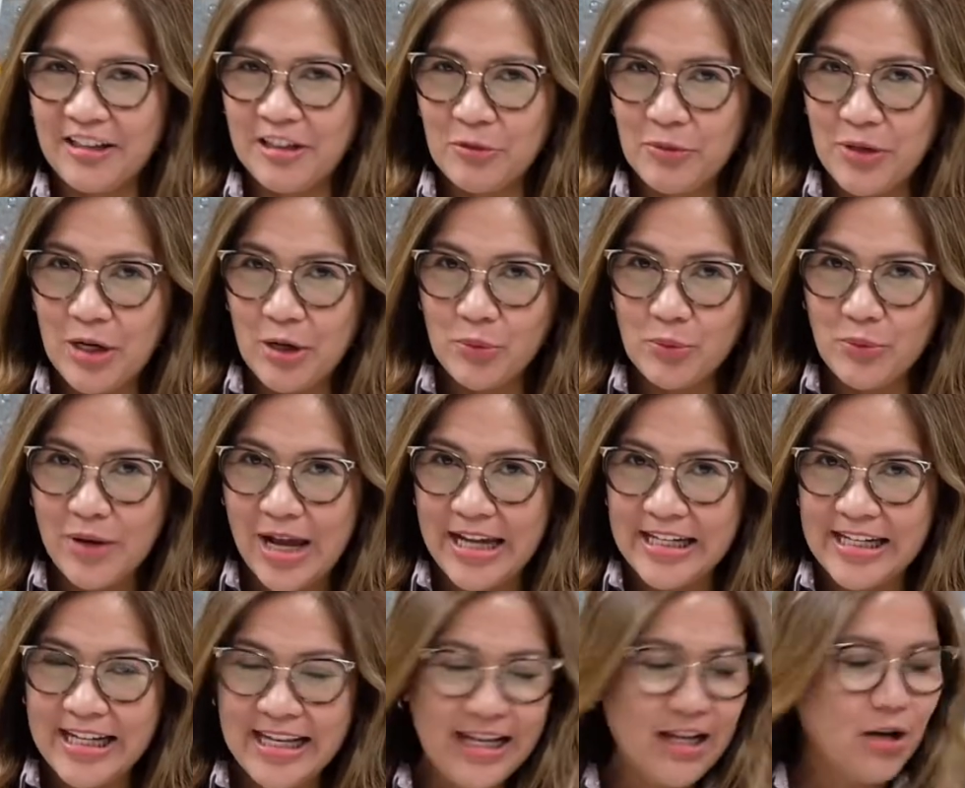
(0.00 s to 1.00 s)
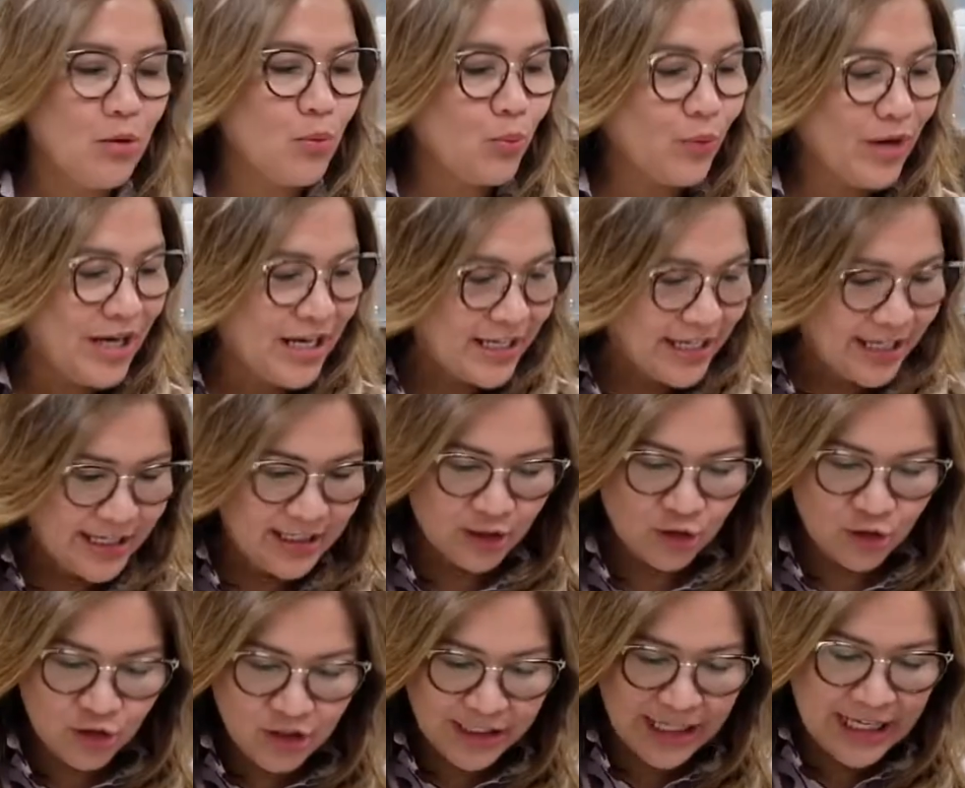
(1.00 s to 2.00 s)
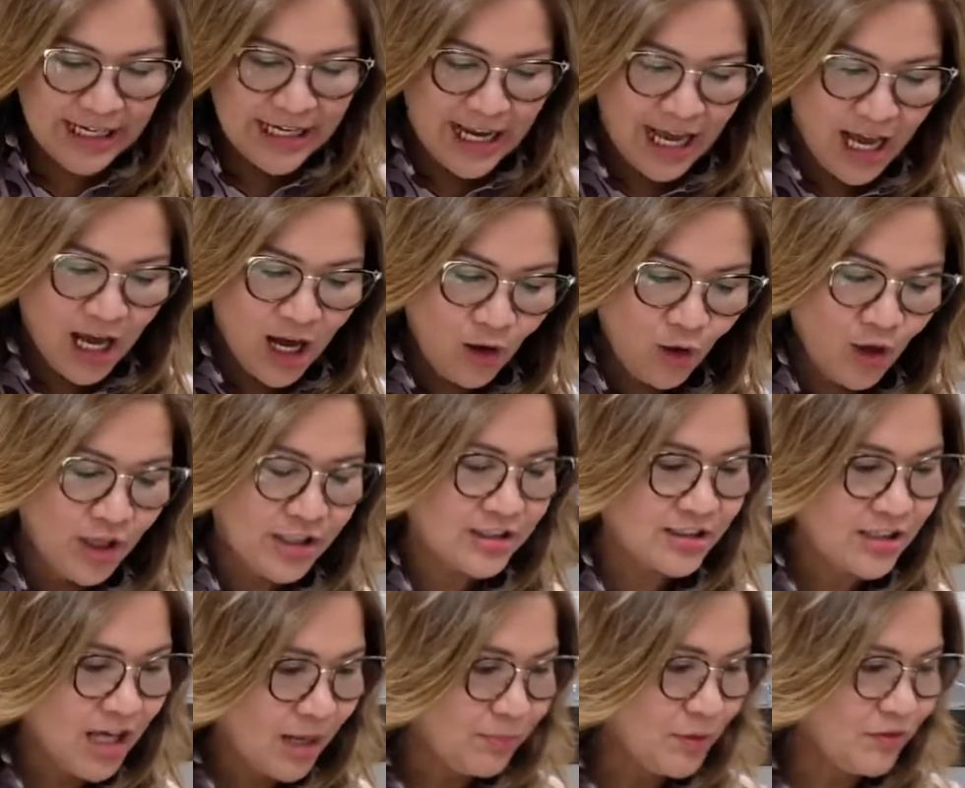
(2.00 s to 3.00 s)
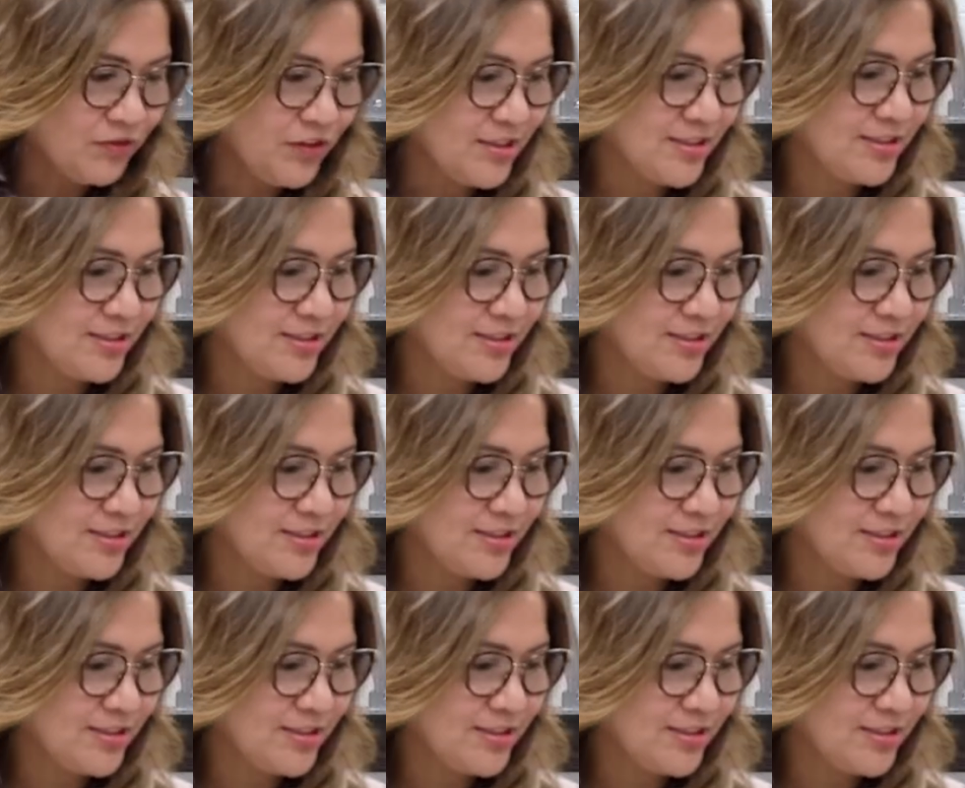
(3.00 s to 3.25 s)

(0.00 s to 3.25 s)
that we are ready, we can cook it now on top of the